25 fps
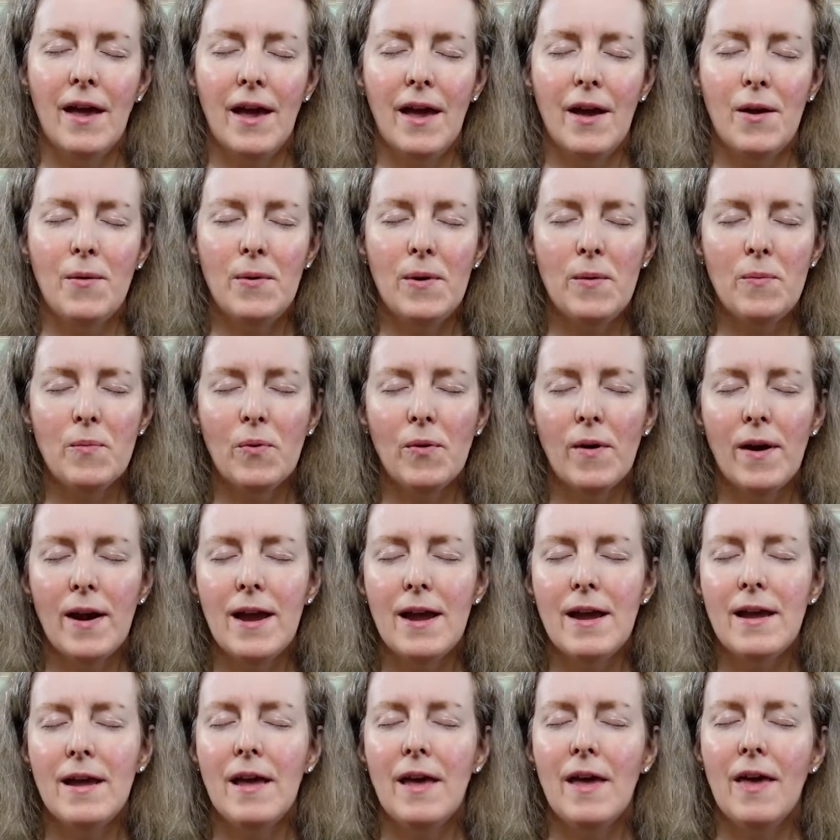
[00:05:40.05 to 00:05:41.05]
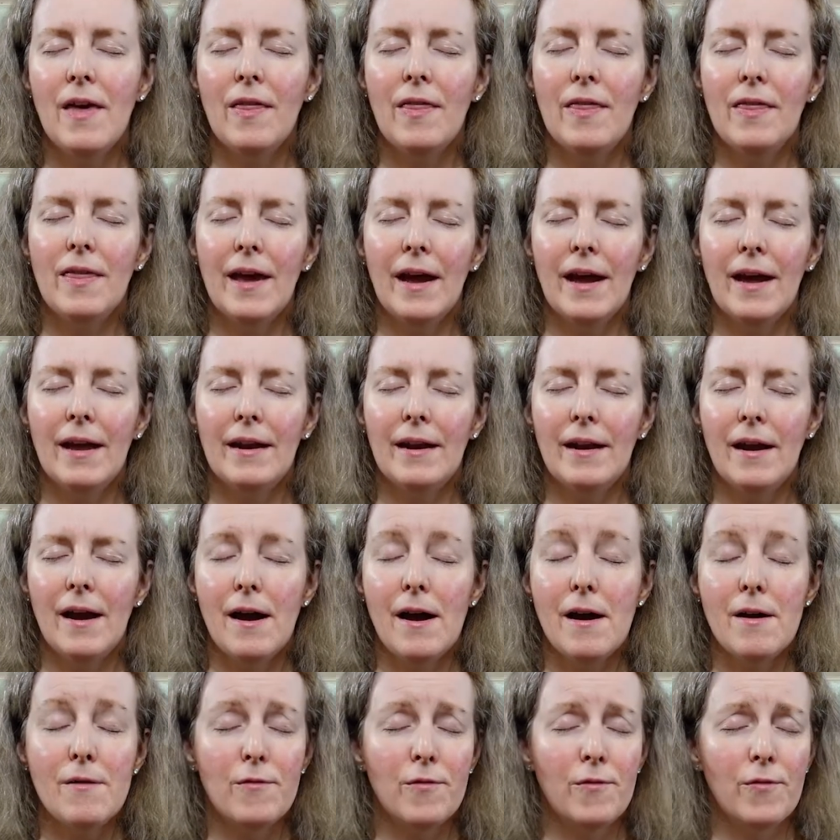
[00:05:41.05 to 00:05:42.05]
And we pray that
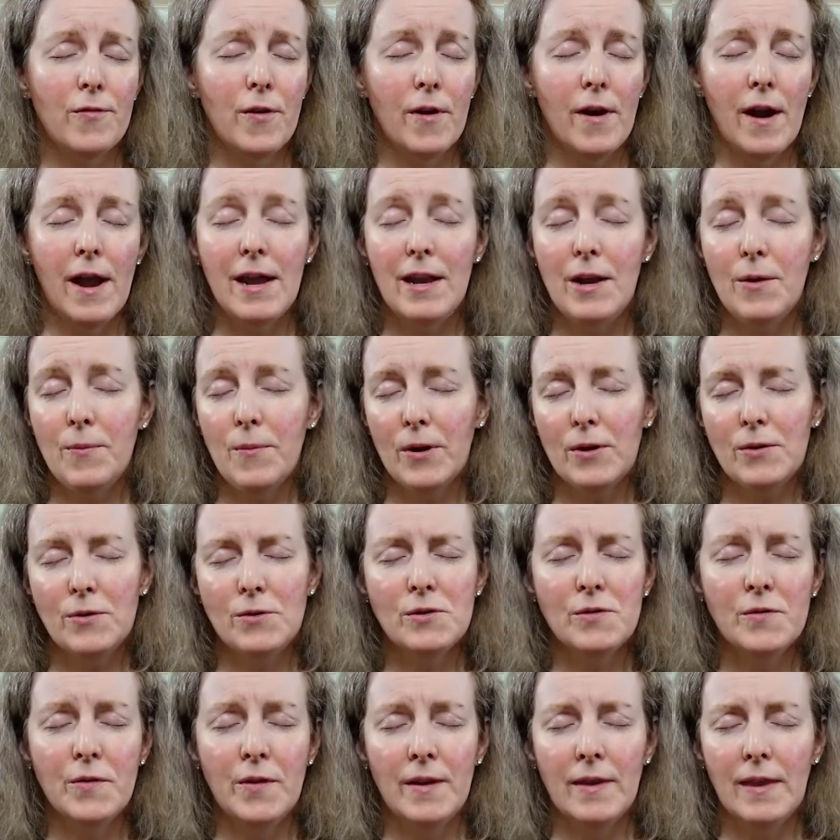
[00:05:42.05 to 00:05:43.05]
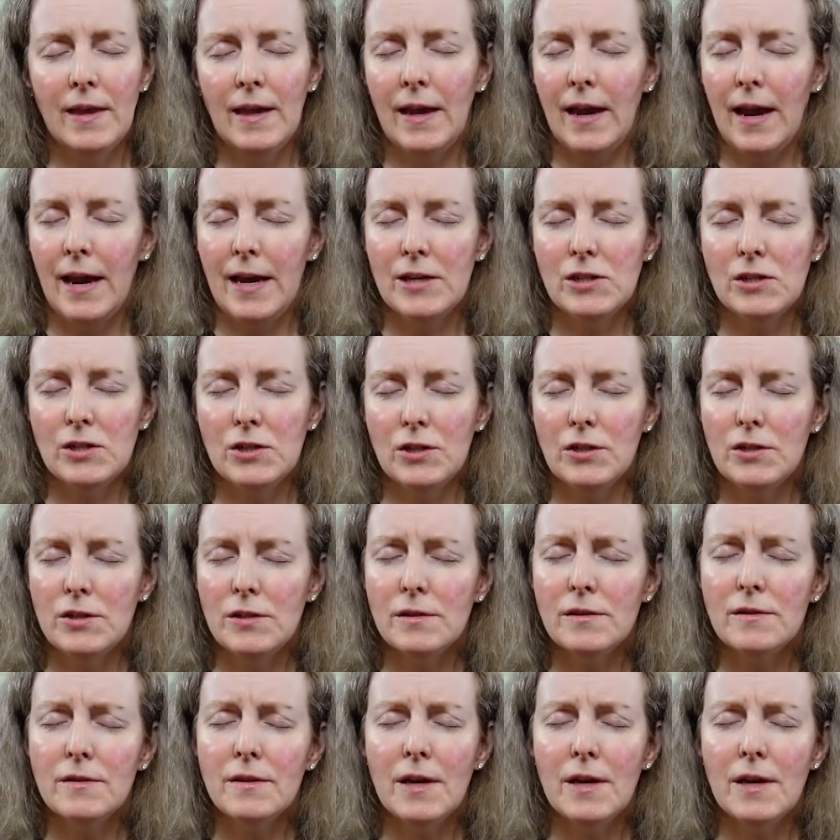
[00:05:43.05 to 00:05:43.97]
for anyone who's feeling anxious,